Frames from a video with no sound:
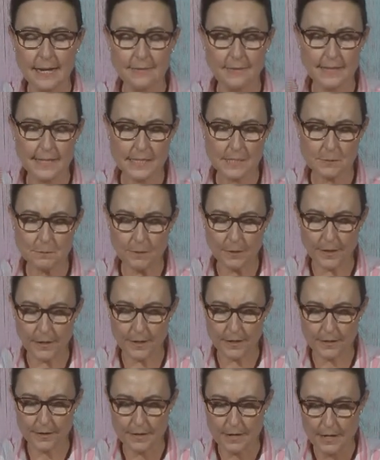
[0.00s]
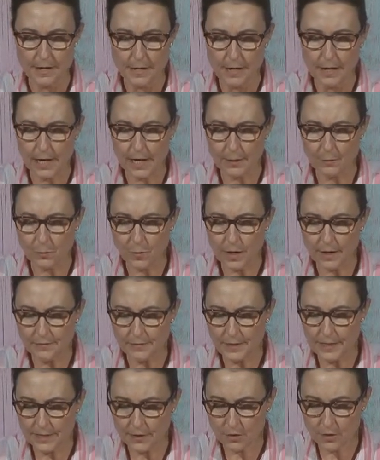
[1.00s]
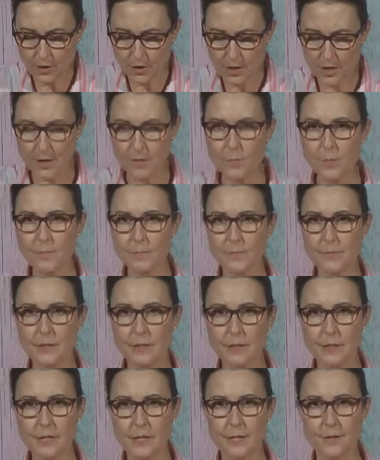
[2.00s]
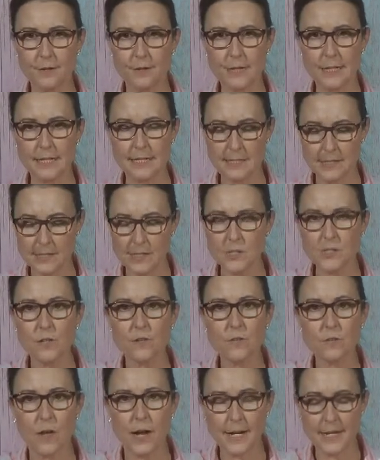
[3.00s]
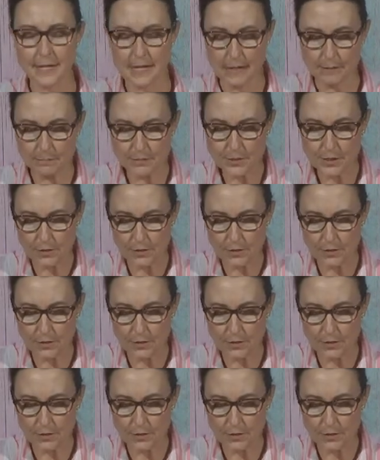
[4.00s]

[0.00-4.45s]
And this part, I want the arm areas to line up.